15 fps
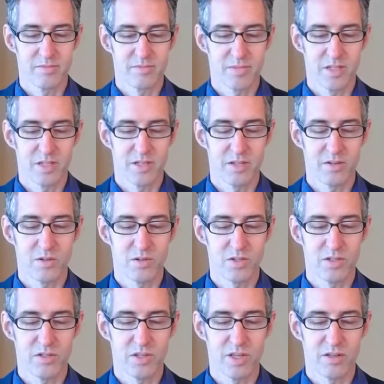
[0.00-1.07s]
And of course,
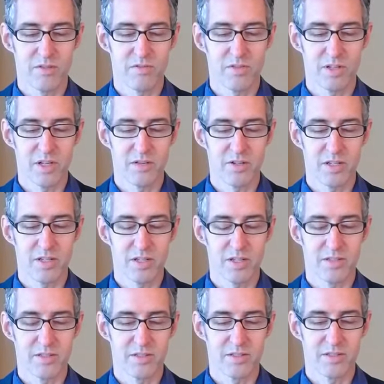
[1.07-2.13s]
you can't feel everything.
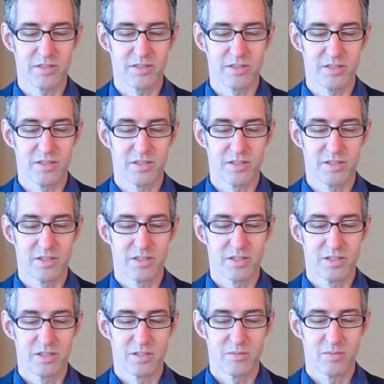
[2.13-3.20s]

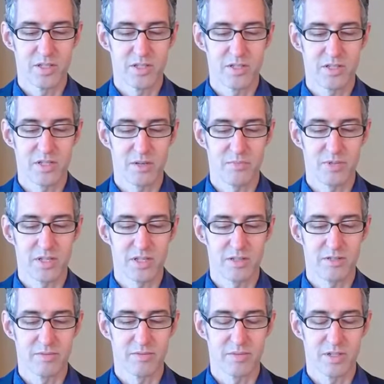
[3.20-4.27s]
But there's something.
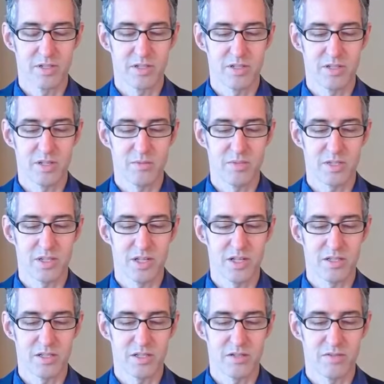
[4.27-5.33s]
There's some
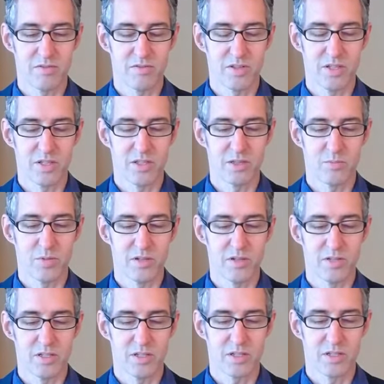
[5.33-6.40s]
sense feeling the
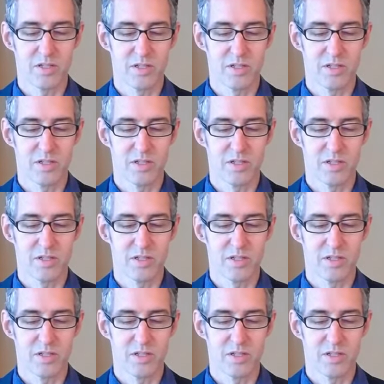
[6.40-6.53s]
bones.